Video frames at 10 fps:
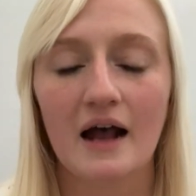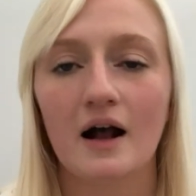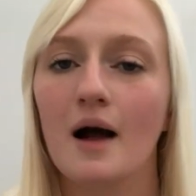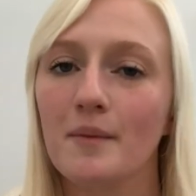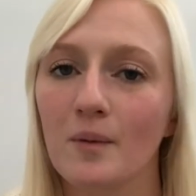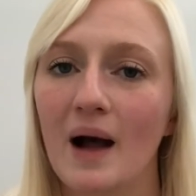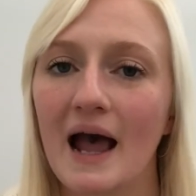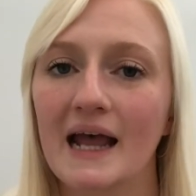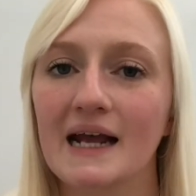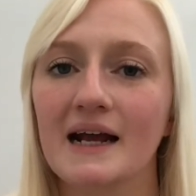come
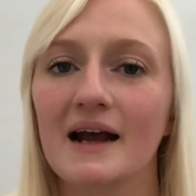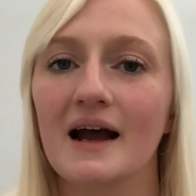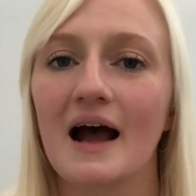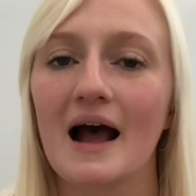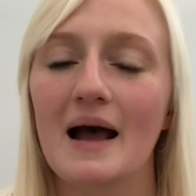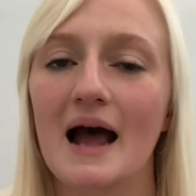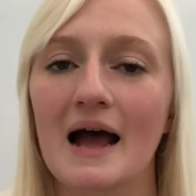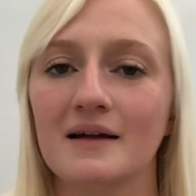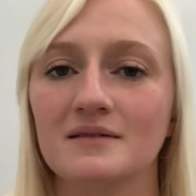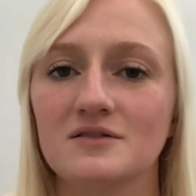away
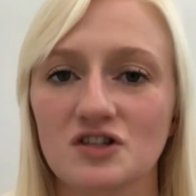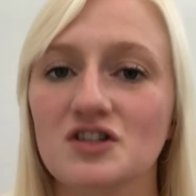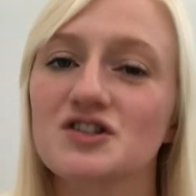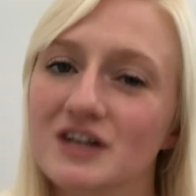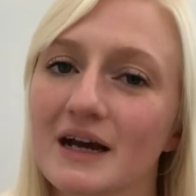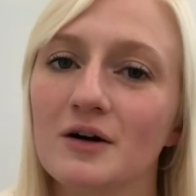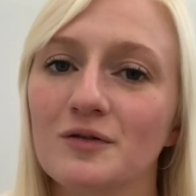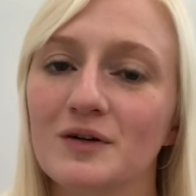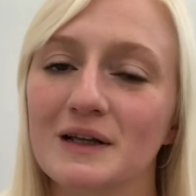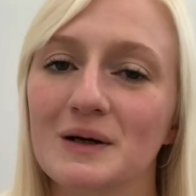and just chill
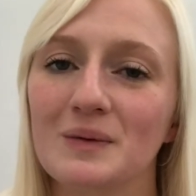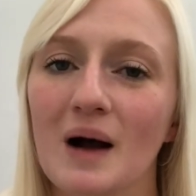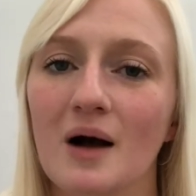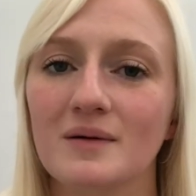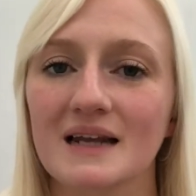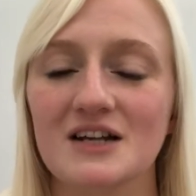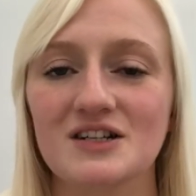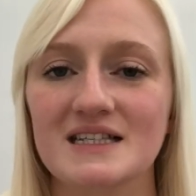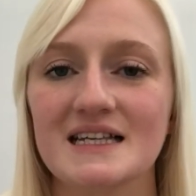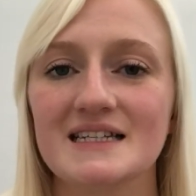for a little while and
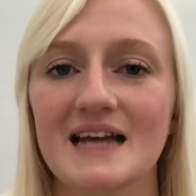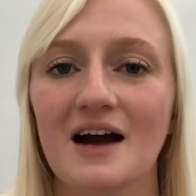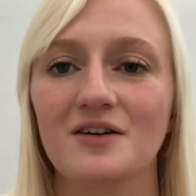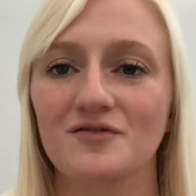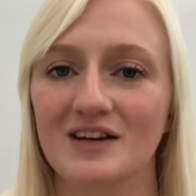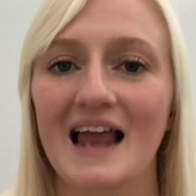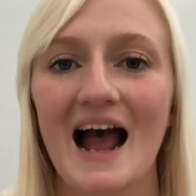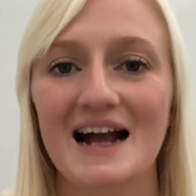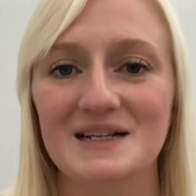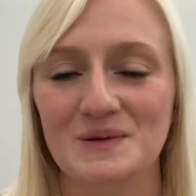actually sit down and
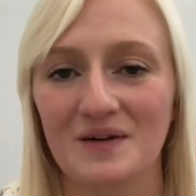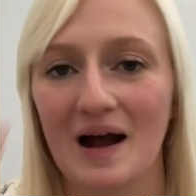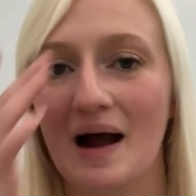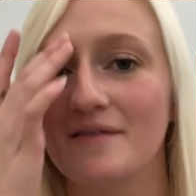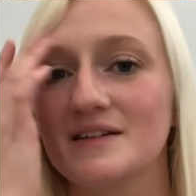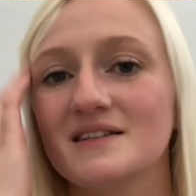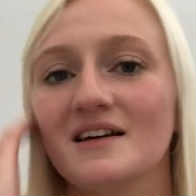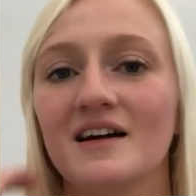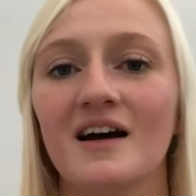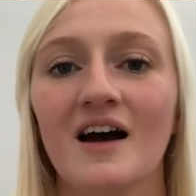relax without having
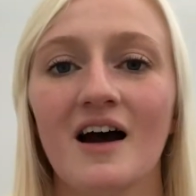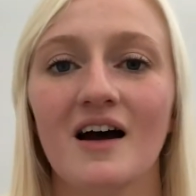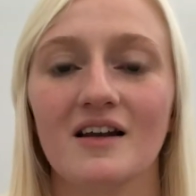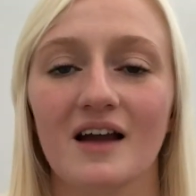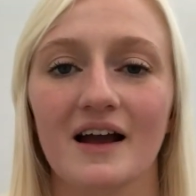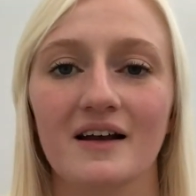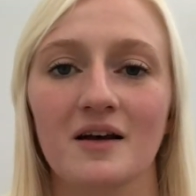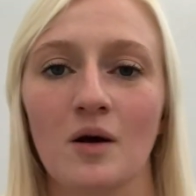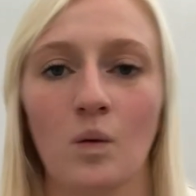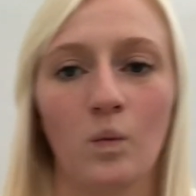to like
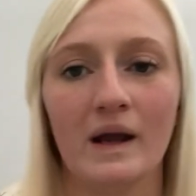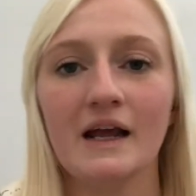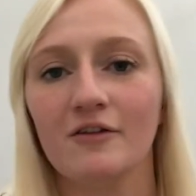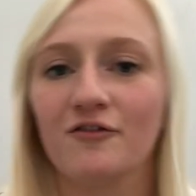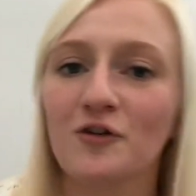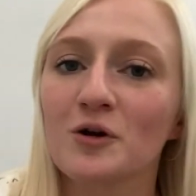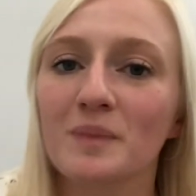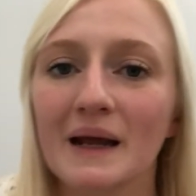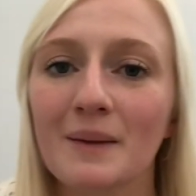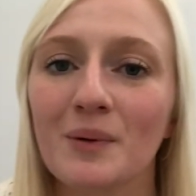weave through
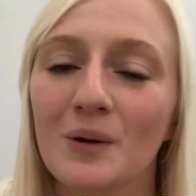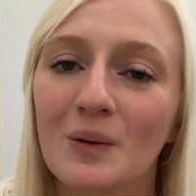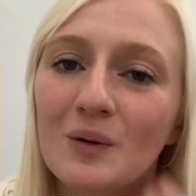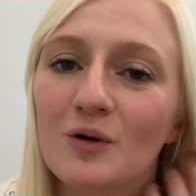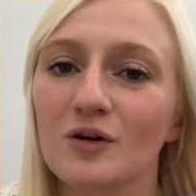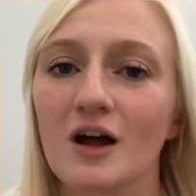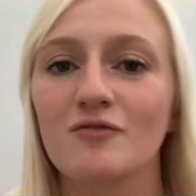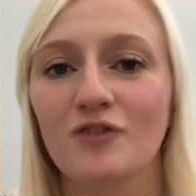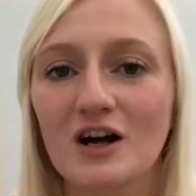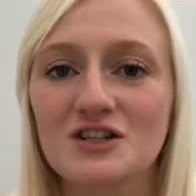people or
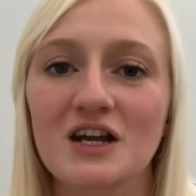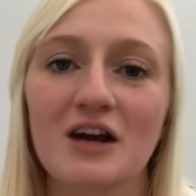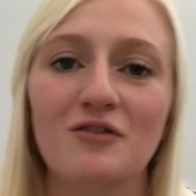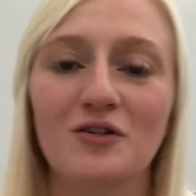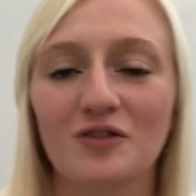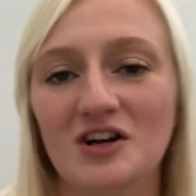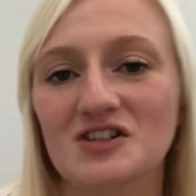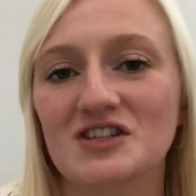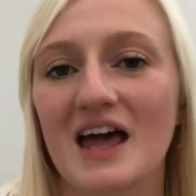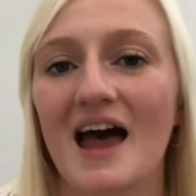like rush here or
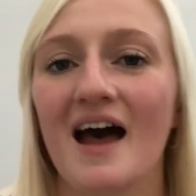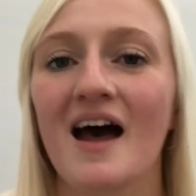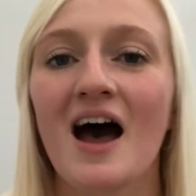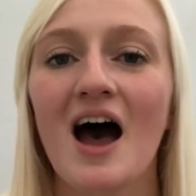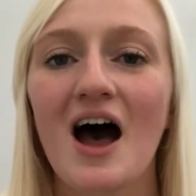rush there.